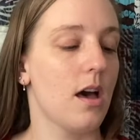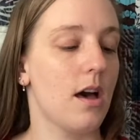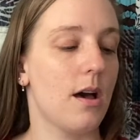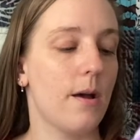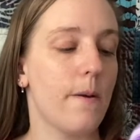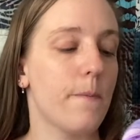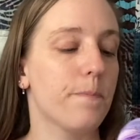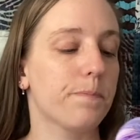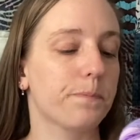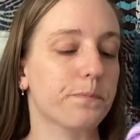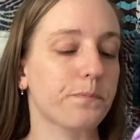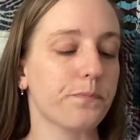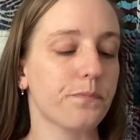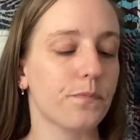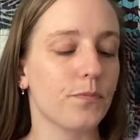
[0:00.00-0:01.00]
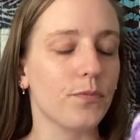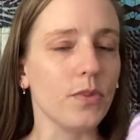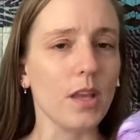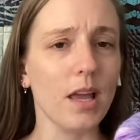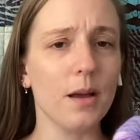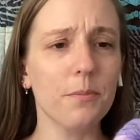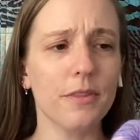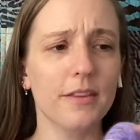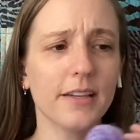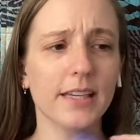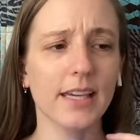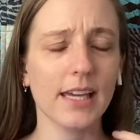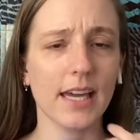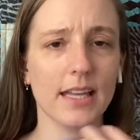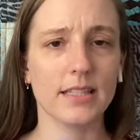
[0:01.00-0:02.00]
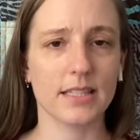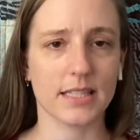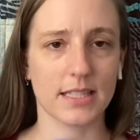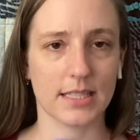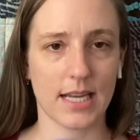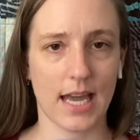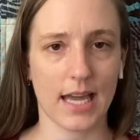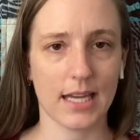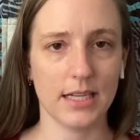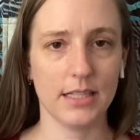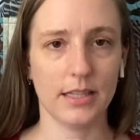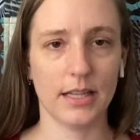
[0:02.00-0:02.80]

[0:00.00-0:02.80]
Um, I'm thinking instead